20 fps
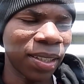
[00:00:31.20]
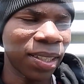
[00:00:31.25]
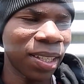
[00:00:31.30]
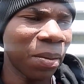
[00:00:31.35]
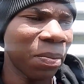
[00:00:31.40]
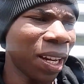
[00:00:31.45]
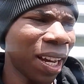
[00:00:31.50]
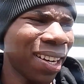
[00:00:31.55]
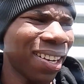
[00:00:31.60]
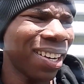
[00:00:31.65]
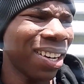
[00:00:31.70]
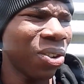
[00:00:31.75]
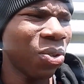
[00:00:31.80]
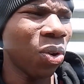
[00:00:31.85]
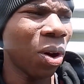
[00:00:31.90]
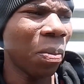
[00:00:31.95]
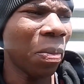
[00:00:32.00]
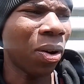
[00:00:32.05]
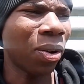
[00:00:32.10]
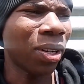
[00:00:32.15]
something I didn't
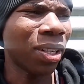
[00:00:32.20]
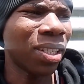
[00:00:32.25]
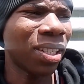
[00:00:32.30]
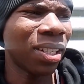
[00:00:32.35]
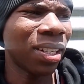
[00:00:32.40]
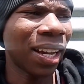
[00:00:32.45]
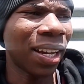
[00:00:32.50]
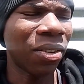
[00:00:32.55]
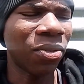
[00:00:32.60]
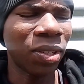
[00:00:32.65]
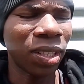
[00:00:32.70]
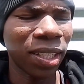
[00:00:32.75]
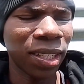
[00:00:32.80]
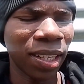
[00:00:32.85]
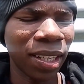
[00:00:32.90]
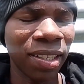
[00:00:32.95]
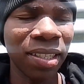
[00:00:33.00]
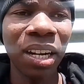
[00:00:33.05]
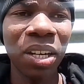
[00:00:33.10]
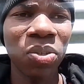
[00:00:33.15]
know about till like
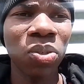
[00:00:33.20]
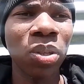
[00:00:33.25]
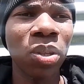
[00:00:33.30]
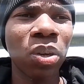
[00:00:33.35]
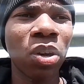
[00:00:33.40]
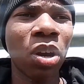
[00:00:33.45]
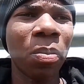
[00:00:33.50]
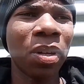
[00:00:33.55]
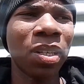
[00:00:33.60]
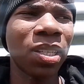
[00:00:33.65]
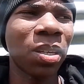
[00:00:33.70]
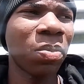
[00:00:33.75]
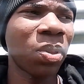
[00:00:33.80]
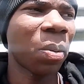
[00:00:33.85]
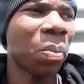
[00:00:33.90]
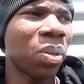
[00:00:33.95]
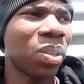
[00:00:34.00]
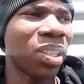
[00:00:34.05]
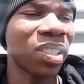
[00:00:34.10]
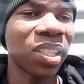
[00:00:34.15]
recently, till I saw the comment,
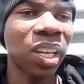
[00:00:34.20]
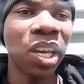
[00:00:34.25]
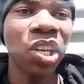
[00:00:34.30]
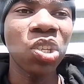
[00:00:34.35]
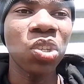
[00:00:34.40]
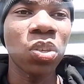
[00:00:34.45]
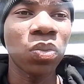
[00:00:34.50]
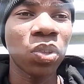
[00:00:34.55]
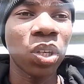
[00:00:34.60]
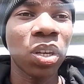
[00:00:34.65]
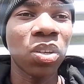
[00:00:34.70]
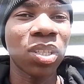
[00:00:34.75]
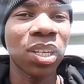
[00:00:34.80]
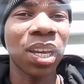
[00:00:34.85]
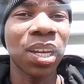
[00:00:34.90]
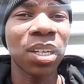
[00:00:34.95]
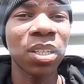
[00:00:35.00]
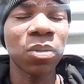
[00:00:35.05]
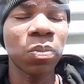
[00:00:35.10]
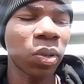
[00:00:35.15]
something about the stages of
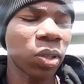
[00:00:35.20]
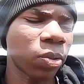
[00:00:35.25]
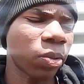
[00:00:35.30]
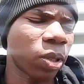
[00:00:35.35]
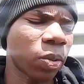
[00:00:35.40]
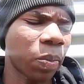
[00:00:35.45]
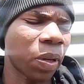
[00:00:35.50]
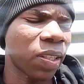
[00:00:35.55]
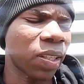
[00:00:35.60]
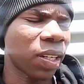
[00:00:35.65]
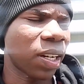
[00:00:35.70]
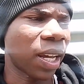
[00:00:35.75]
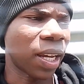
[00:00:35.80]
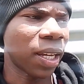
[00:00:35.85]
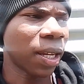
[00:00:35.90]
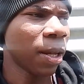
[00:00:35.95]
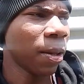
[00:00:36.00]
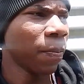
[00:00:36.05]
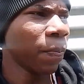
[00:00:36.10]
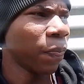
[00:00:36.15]
genocide. This person was basically
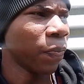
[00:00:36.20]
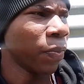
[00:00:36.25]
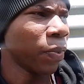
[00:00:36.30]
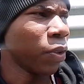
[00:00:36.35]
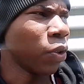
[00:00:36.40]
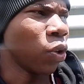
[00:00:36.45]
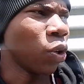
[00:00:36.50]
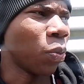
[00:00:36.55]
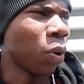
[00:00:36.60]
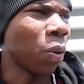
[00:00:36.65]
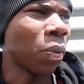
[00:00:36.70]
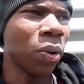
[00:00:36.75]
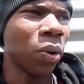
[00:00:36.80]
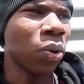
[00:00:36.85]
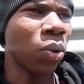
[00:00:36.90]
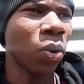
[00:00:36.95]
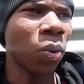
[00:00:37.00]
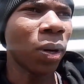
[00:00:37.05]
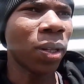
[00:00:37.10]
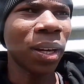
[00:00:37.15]
like, you probably
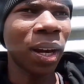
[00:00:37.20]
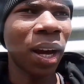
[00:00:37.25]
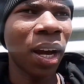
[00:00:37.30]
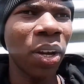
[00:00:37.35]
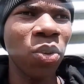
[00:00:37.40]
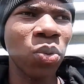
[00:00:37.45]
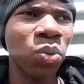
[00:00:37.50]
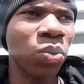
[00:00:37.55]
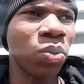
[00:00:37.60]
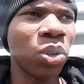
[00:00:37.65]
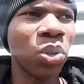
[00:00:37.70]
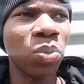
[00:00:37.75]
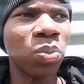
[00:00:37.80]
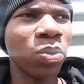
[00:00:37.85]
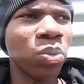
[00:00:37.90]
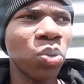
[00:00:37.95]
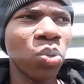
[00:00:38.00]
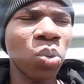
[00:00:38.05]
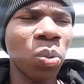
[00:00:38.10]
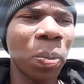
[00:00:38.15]
don't know what they are and you
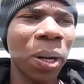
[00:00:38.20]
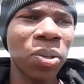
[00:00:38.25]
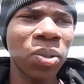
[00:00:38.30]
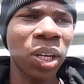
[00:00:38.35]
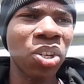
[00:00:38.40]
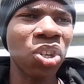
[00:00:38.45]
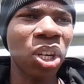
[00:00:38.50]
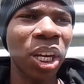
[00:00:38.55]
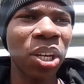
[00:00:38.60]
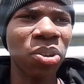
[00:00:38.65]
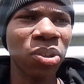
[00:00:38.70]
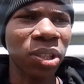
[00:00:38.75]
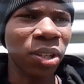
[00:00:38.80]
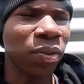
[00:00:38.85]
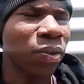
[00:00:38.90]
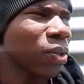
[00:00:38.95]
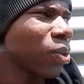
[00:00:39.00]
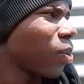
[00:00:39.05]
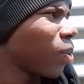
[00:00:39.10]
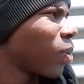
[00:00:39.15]
do better to educate
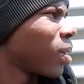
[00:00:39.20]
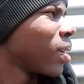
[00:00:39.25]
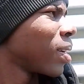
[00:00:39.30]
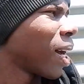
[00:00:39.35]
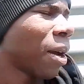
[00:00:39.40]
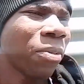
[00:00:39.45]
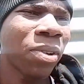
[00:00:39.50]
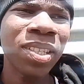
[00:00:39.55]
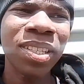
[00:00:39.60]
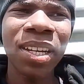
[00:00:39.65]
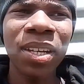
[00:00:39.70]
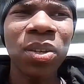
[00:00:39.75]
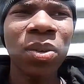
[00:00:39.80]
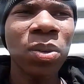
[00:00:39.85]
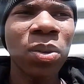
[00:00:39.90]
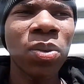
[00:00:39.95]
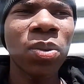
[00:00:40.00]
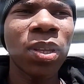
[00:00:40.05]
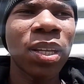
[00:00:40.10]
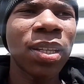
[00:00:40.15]
yourself. So I'm just like,
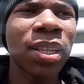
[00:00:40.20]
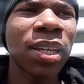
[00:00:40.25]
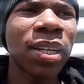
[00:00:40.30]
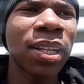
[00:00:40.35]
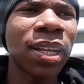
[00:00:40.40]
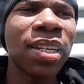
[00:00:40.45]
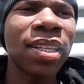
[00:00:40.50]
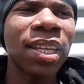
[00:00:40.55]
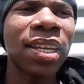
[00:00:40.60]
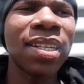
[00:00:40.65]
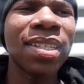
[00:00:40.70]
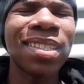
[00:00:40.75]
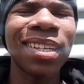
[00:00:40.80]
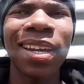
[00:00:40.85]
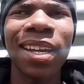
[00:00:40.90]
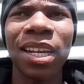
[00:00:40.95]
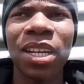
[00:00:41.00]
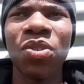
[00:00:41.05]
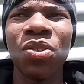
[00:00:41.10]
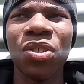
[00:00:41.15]
that is
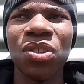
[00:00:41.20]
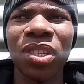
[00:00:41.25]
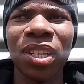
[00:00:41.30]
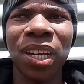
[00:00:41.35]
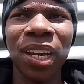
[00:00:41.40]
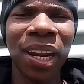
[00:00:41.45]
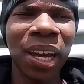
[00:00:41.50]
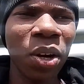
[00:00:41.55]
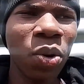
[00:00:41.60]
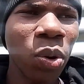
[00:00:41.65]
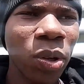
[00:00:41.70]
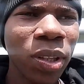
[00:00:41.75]
kind of interesting. And I